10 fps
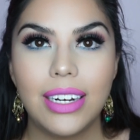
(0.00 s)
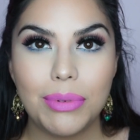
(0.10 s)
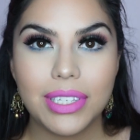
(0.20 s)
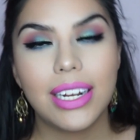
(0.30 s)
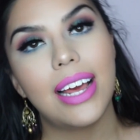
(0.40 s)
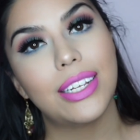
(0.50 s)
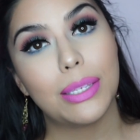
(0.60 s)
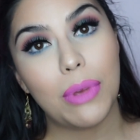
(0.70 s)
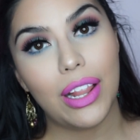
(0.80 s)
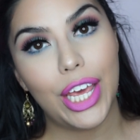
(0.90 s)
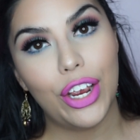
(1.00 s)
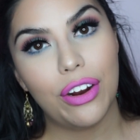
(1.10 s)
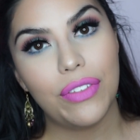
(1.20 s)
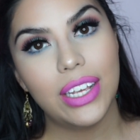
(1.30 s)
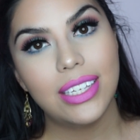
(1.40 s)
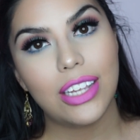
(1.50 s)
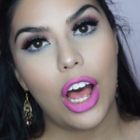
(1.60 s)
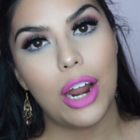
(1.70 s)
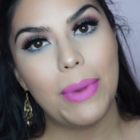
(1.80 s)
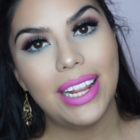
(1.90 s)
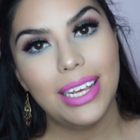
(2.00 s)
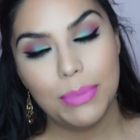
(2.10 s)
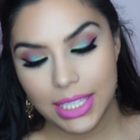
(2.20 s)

And I'm just going to add a small layer of this on my lips.